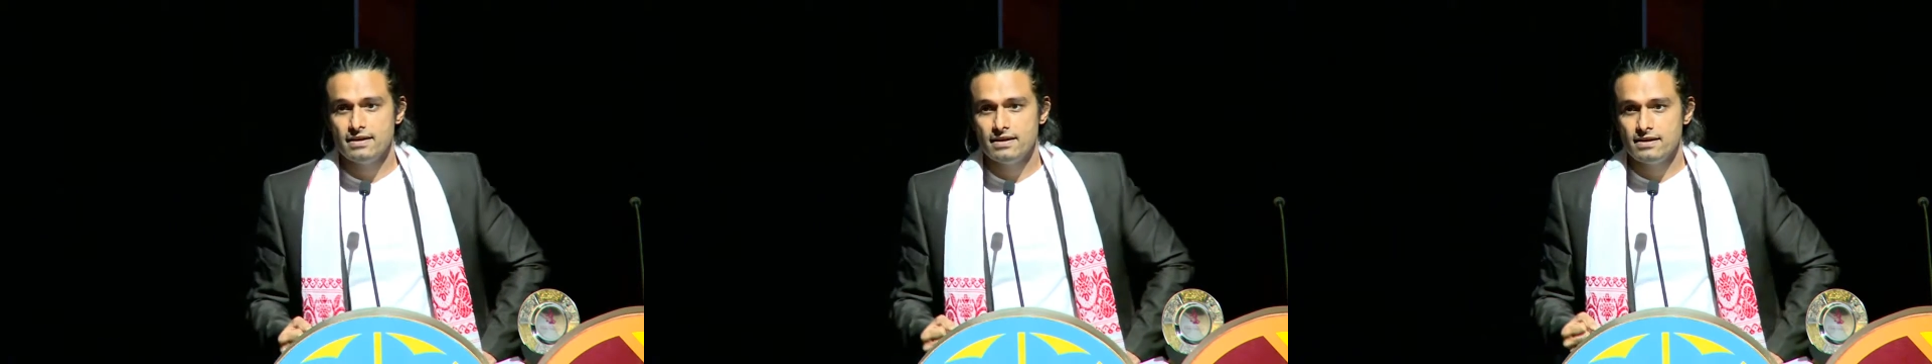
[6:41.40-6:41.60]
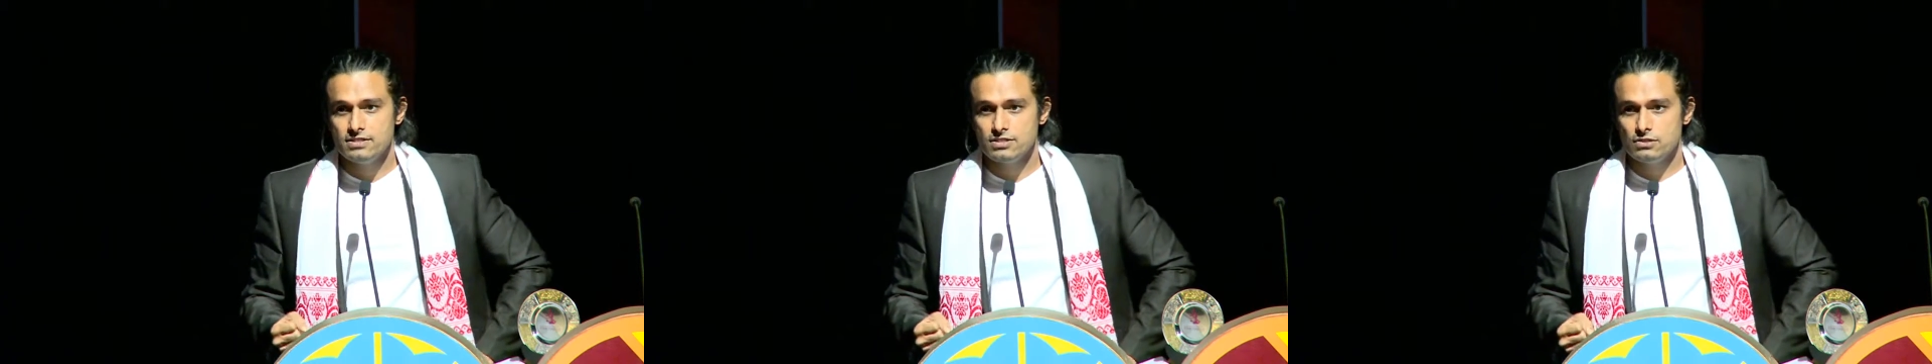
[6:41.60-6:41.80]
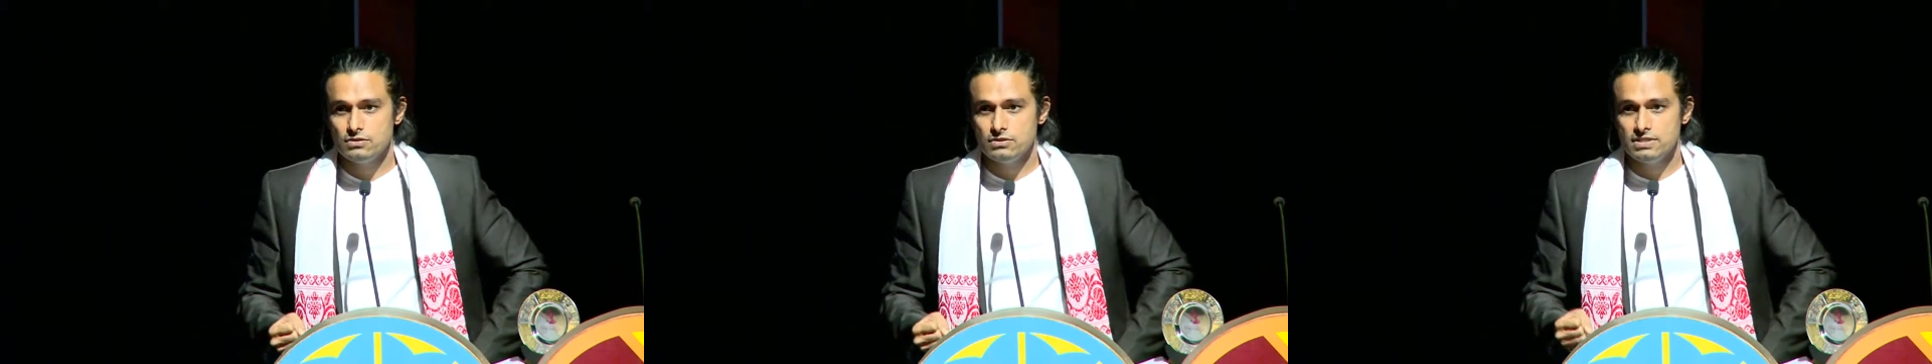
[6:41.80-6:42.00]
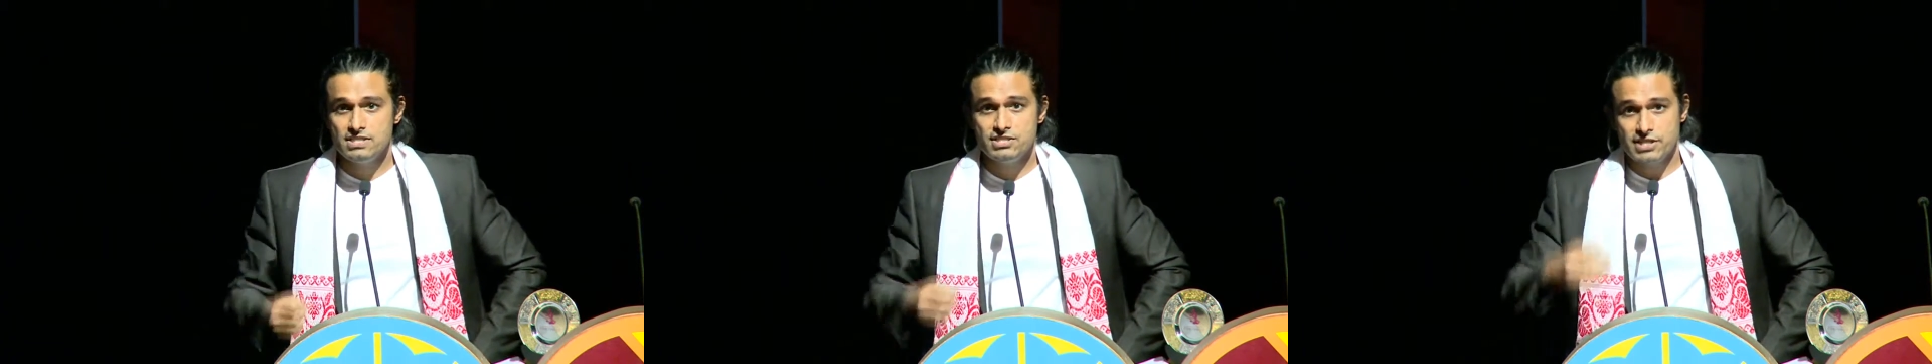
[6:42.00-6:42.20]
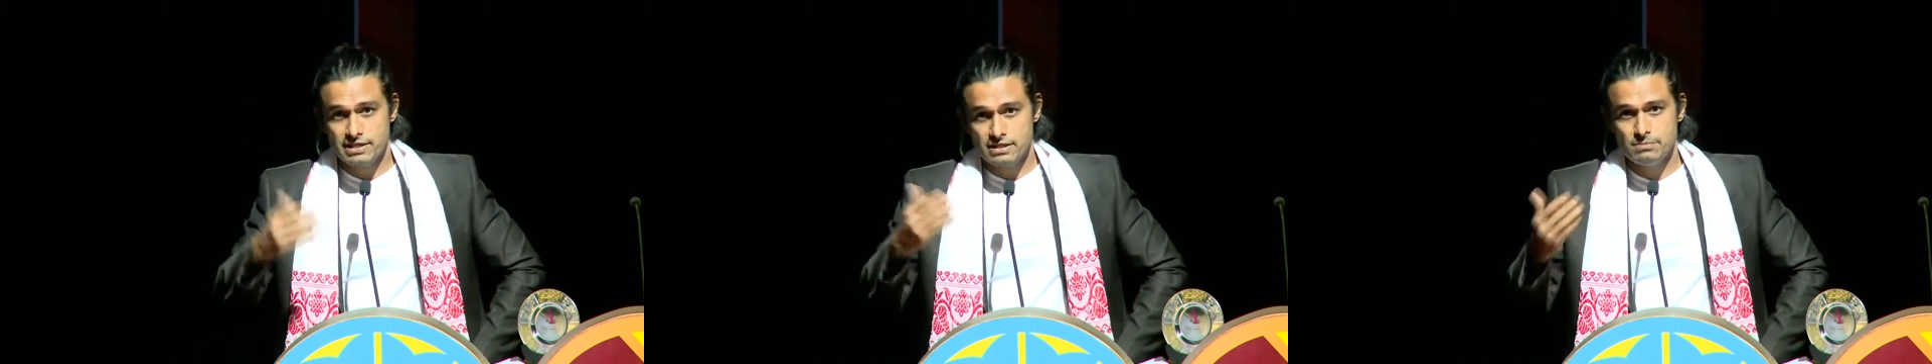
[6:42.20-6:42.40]
So
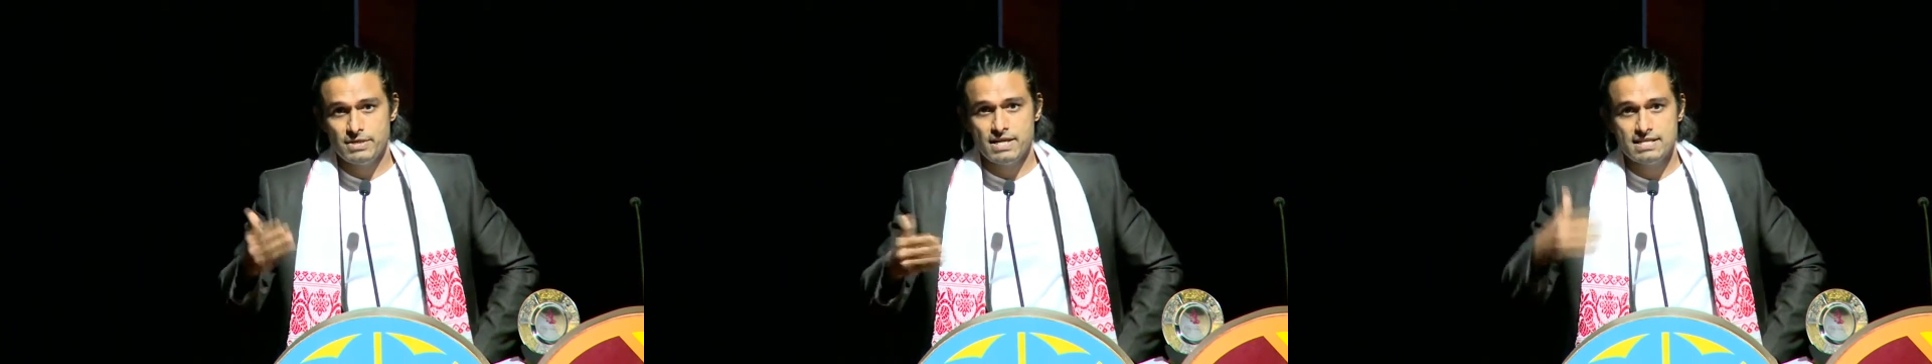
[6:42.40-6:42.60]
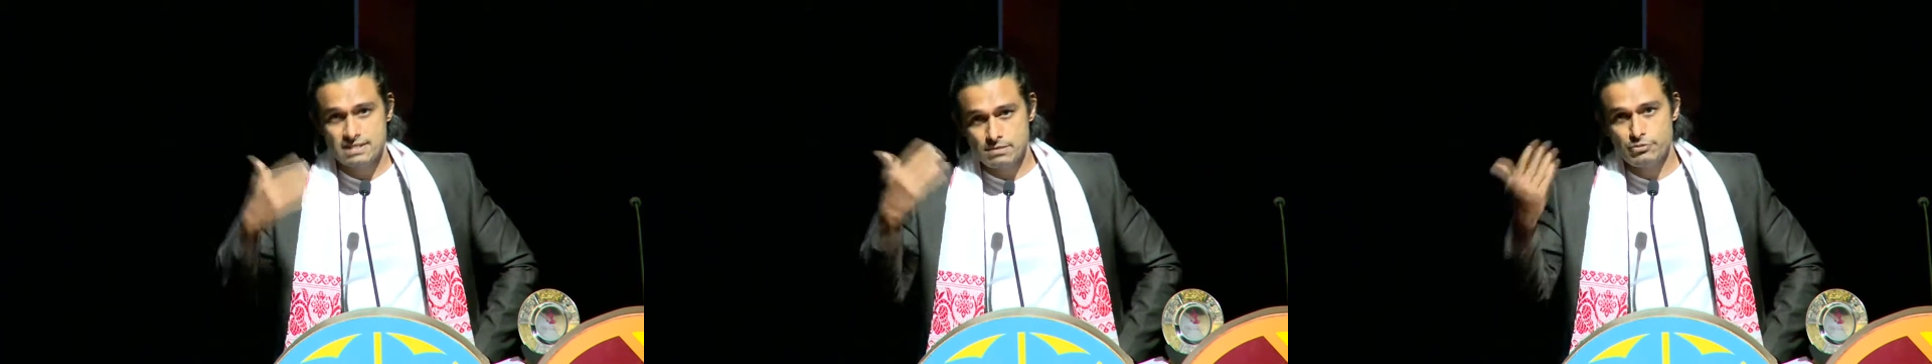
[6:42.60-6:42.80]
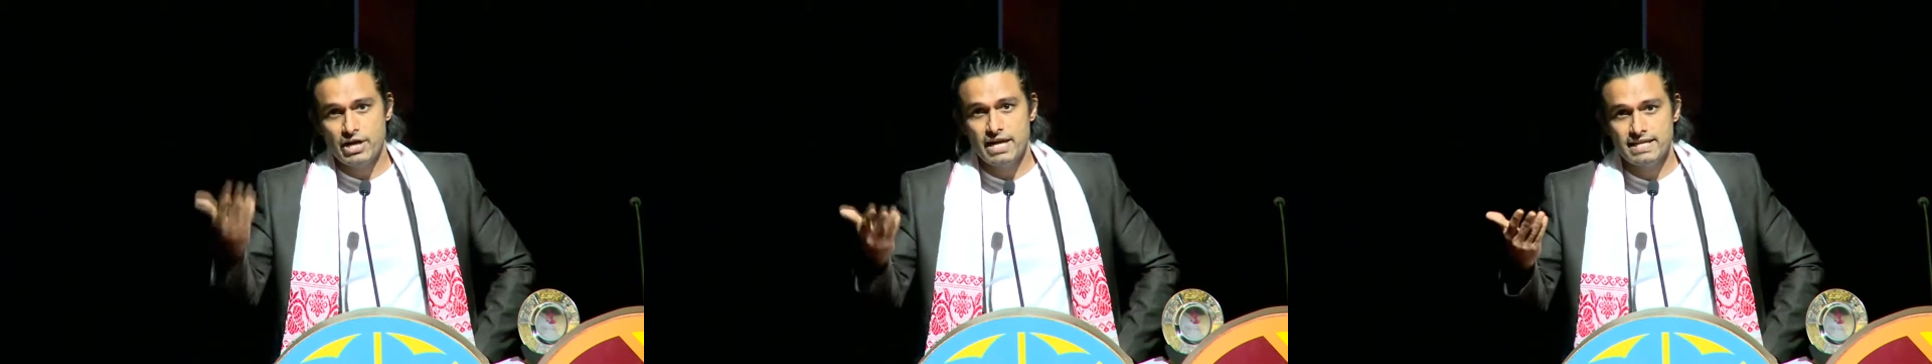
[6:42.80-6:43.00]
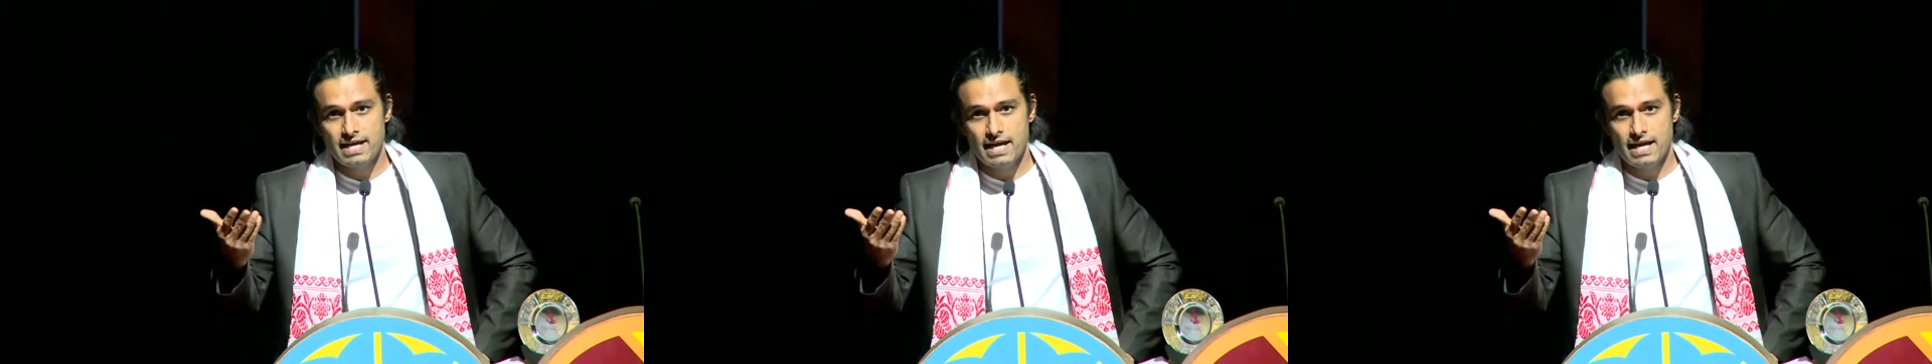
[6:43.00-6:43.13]
this gentleman has a bright